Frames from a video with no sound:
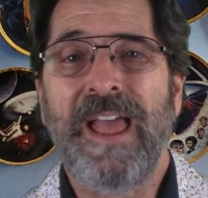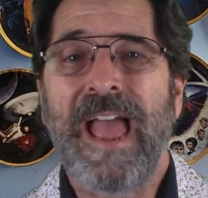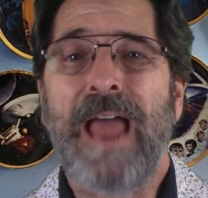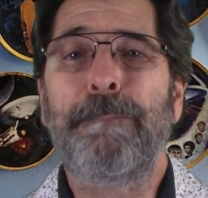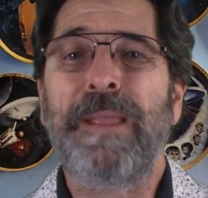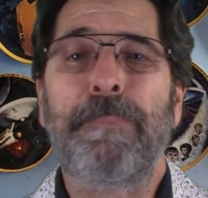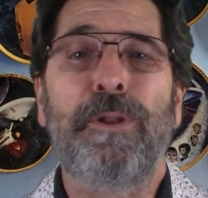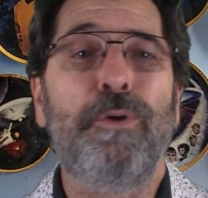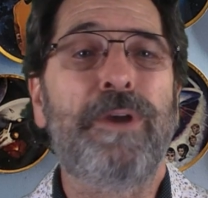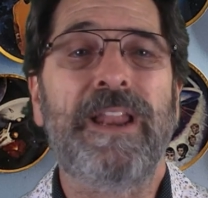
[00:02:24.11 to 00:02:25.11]
and people
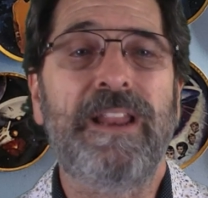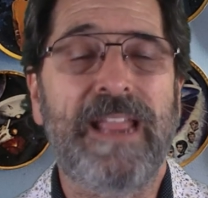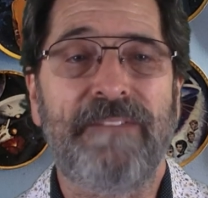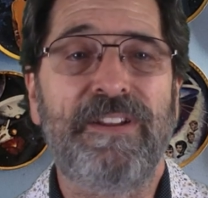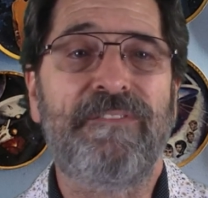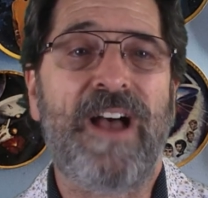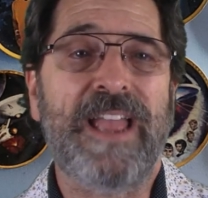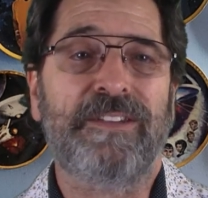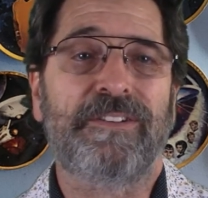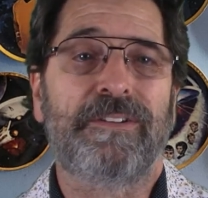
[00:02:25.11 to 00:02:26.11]
who can give
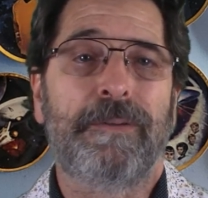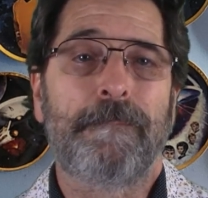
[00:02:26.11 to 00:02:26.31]
advice.